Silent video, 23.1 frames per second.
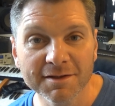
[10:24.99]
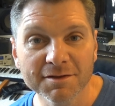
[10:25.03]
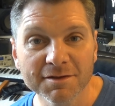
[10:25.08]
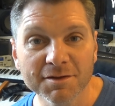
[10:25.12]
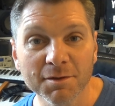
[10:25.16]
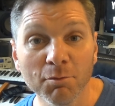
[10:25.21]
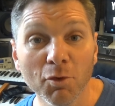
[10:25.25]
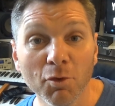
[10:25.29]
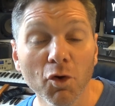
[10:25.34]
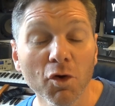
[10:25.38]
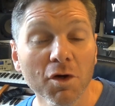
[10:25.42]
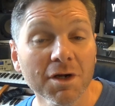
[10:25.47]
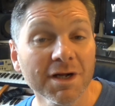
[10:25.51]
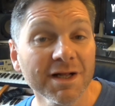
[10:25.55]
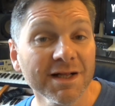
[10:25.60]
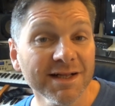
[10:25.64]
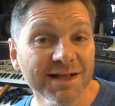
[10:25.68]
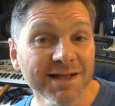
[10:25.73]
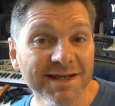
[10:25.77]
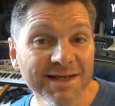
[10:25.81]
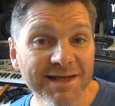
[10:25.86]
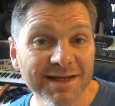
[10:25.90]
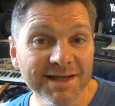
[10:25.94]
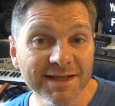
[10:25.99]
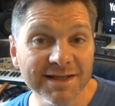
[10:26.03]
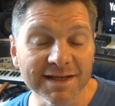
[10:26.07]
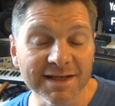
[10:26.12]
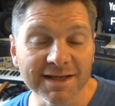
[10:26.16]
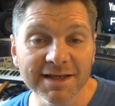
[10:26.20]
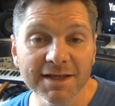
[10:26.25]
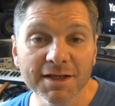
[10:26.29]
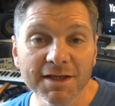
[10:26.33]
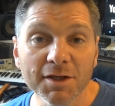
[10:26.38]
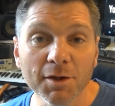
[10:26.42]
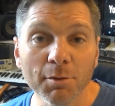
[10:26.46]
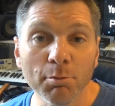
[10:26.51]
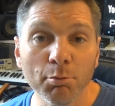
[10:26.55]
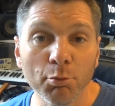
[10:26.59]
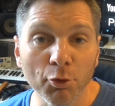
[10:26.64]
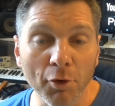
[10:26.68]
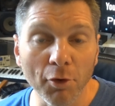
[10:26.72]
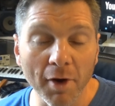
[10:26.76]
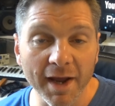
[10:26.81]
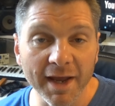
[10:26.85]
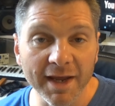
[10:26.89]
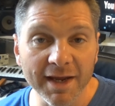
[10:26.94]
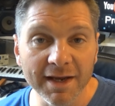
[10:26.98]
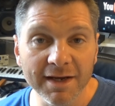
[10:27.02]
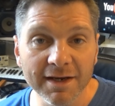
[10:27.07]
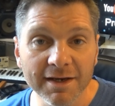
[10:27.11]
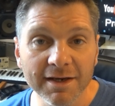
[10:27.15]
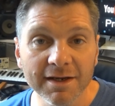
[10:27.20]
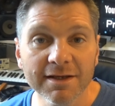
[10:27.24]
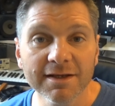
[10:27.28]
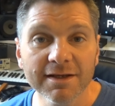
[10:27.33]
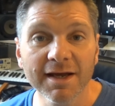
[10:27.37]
the more clearly your brain,